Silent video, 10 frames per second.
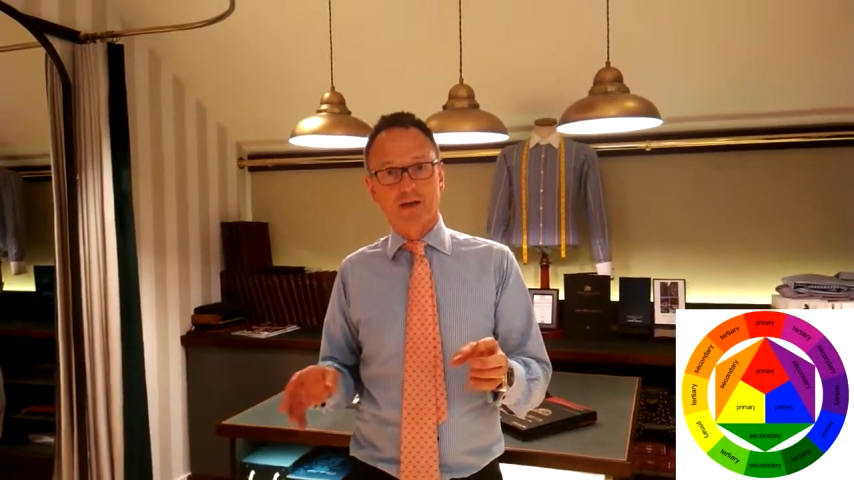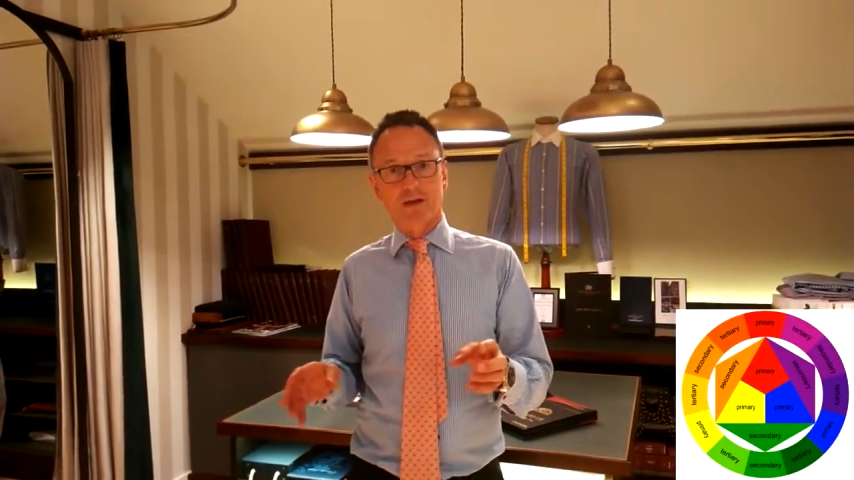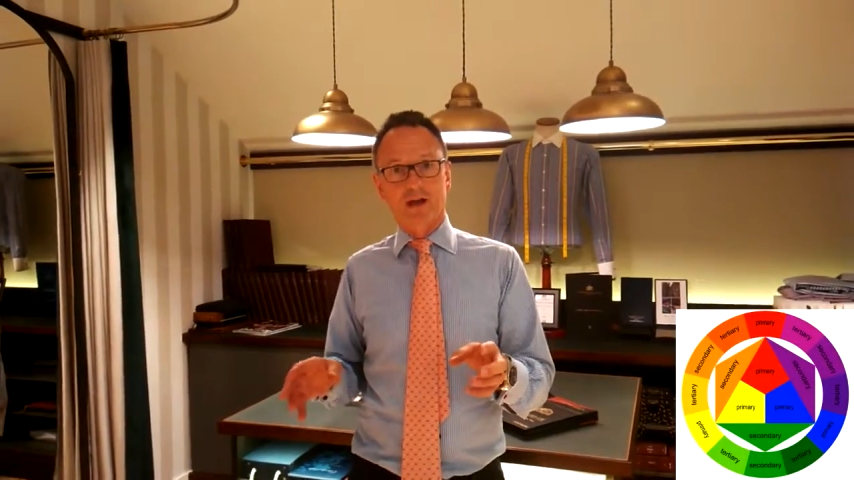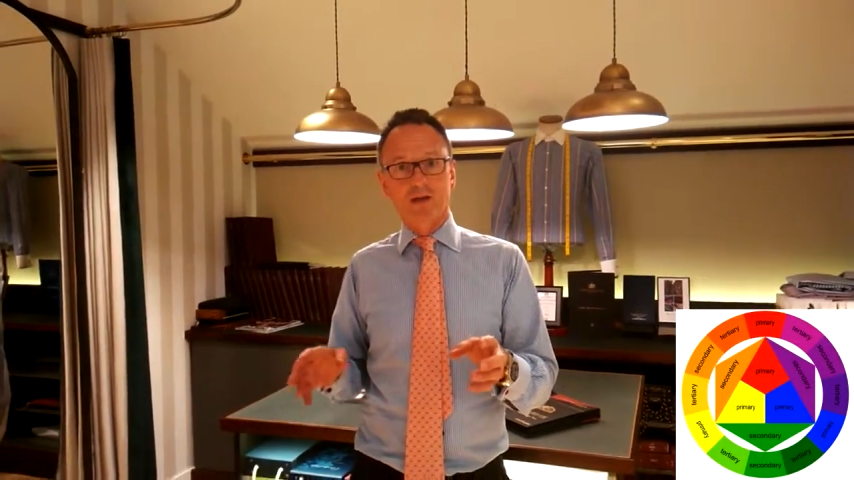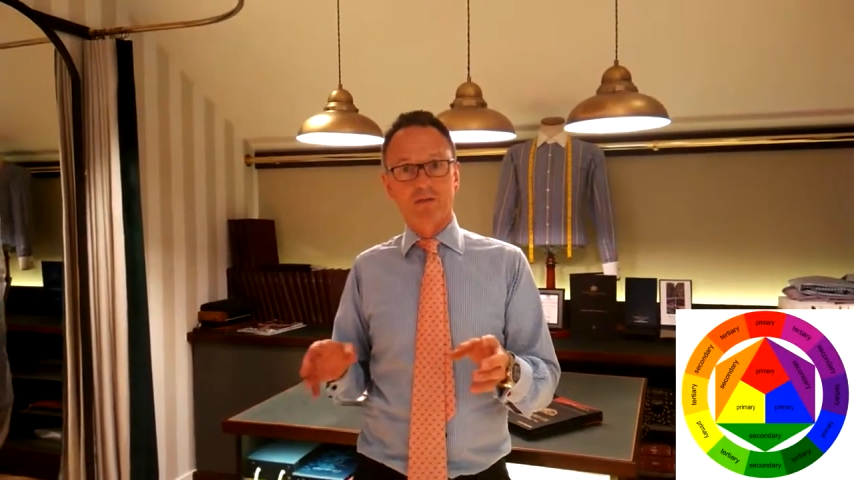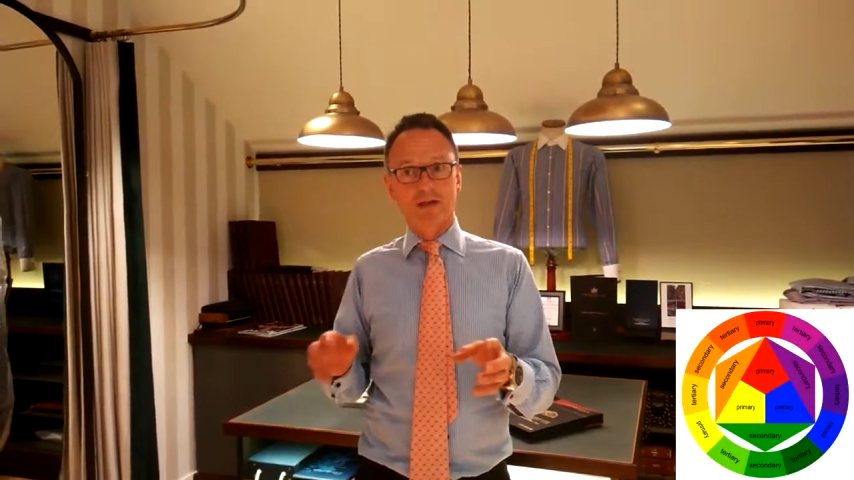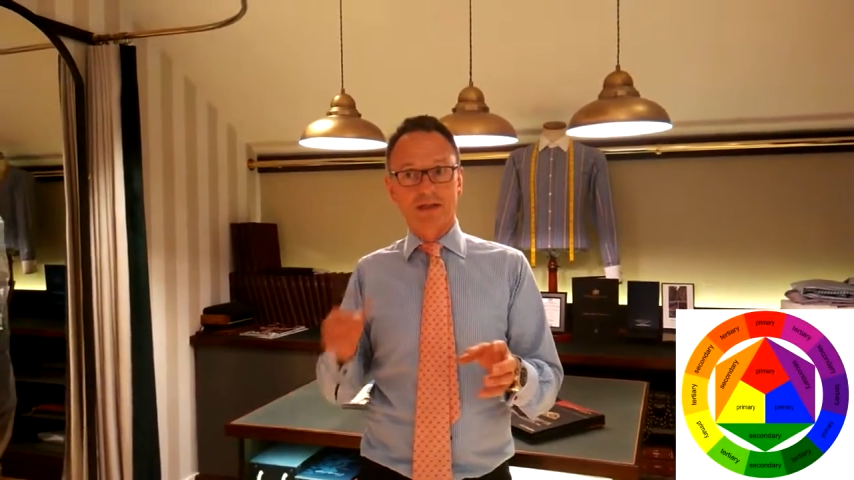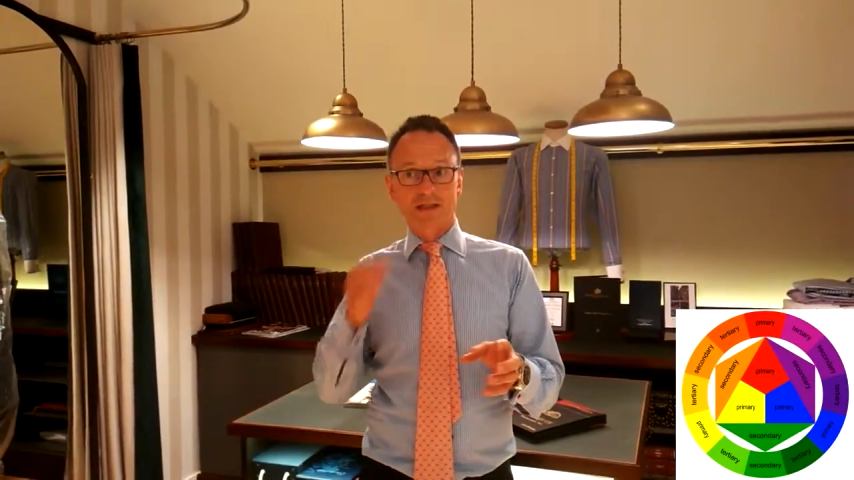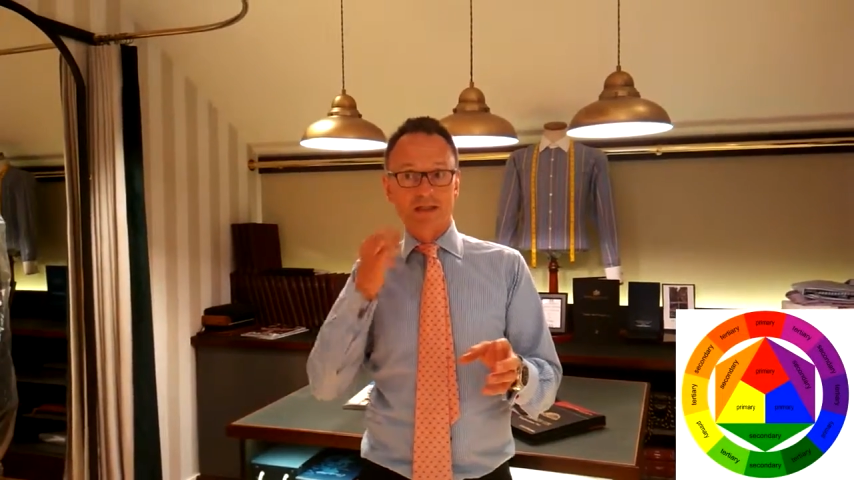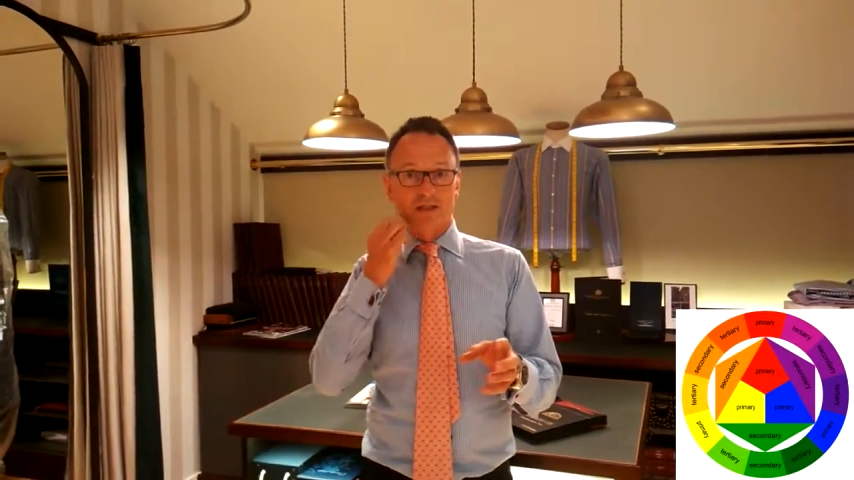And the colour
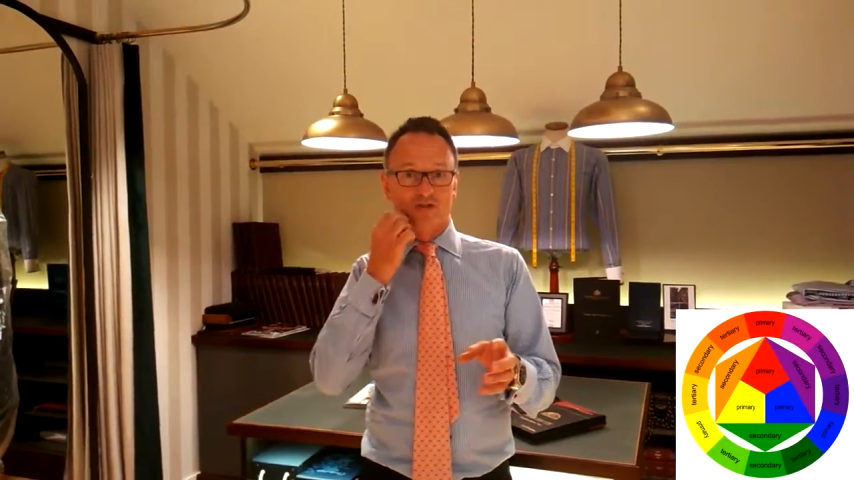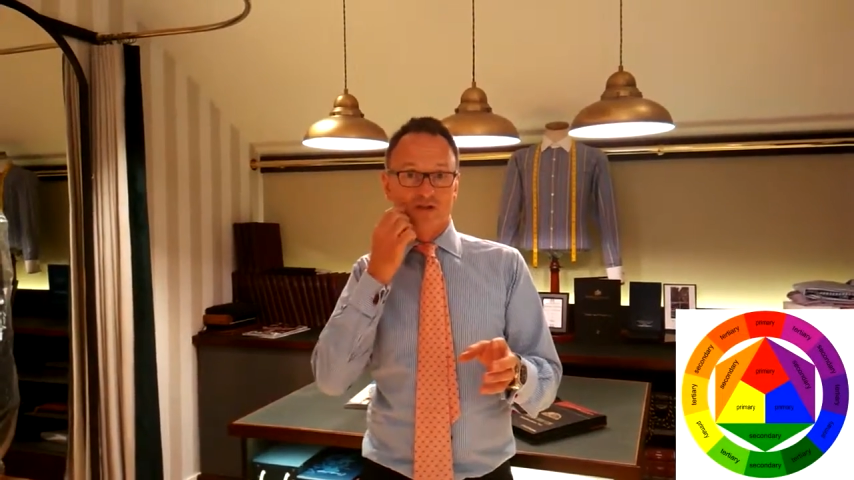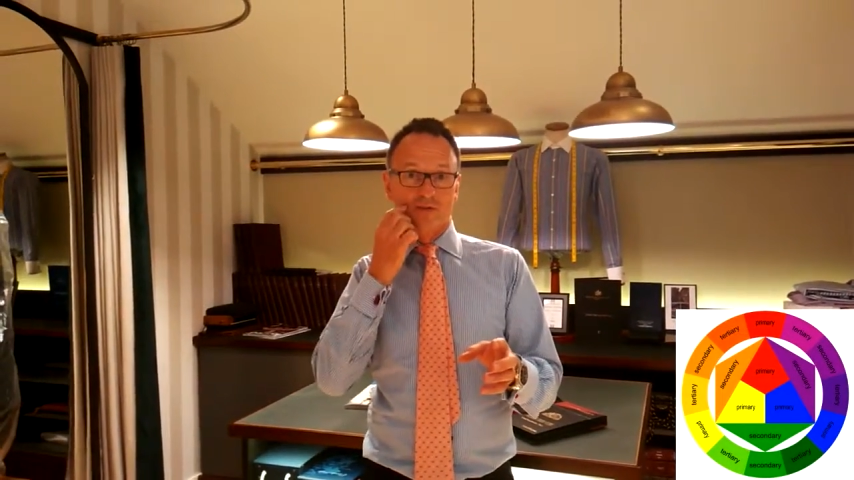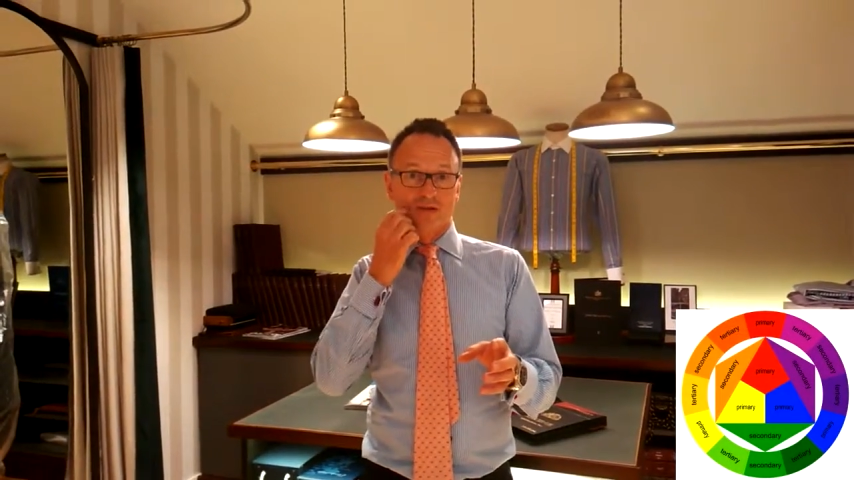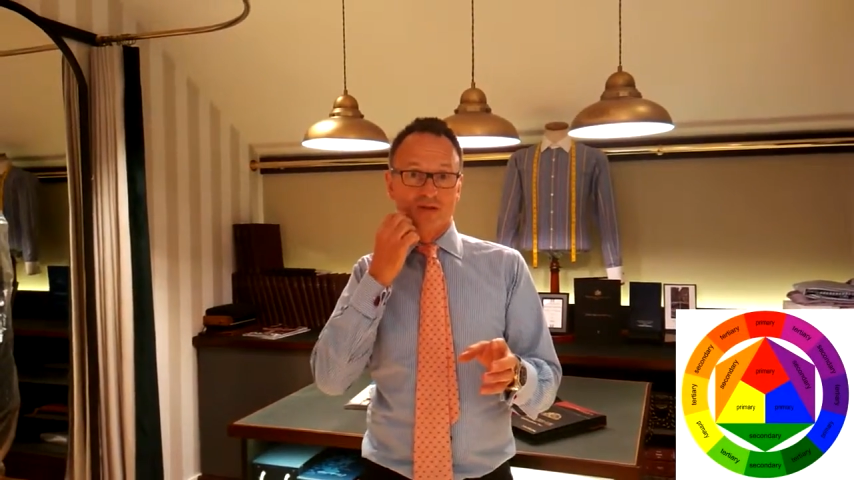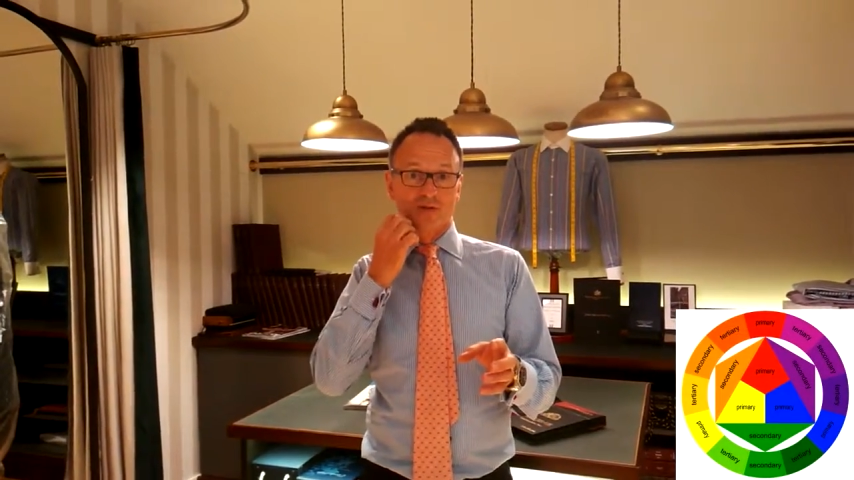wheel is an extremely